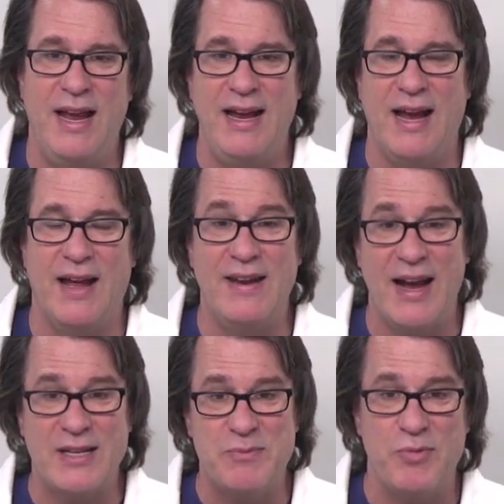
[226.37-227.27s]
hey, on
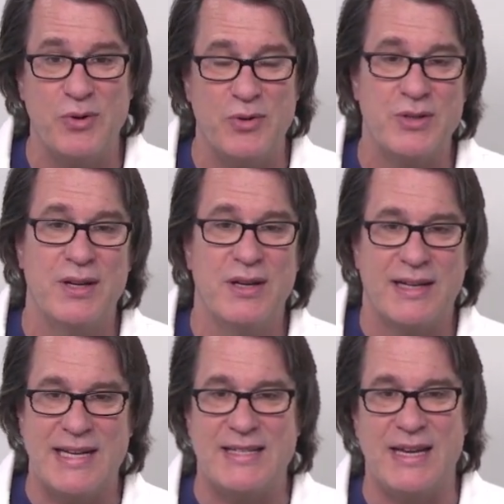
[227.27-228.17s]
next boot,
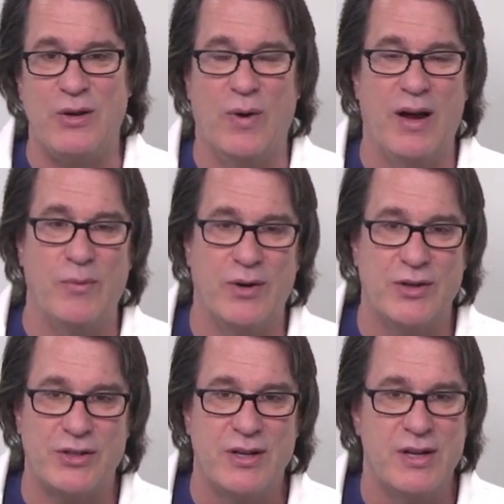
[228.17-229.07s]
continue
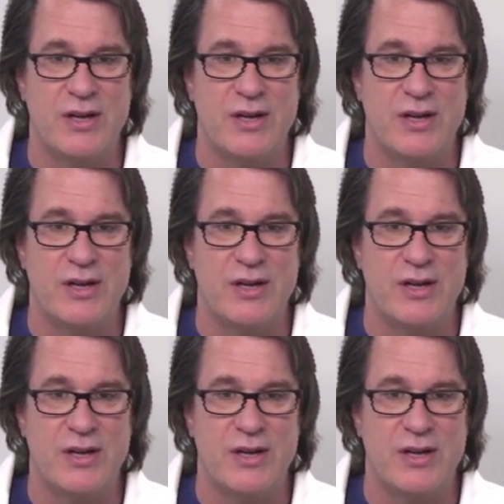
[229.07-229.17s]
onwards.